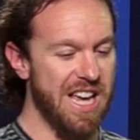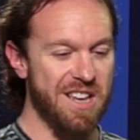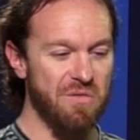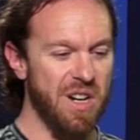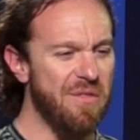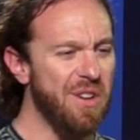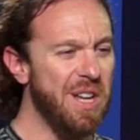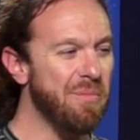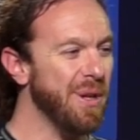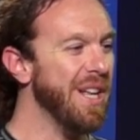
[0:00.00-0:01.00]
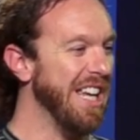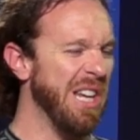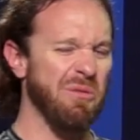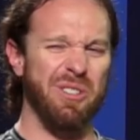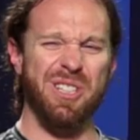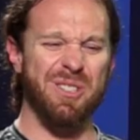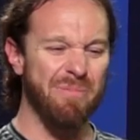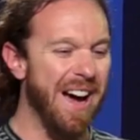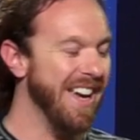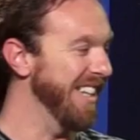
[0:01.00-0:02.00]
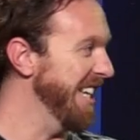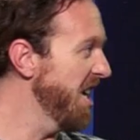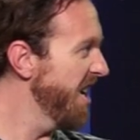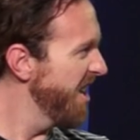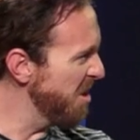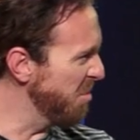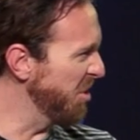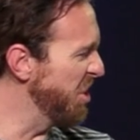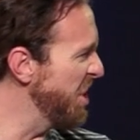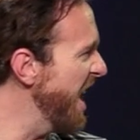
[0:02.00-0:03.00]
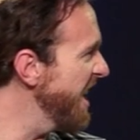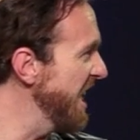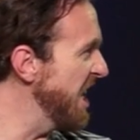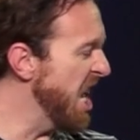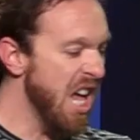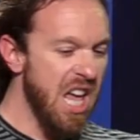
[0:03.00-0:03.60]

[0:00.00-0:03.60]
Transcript: And whenever he played, he was smiling, mm -hmm. he mm-hmm. was yelling.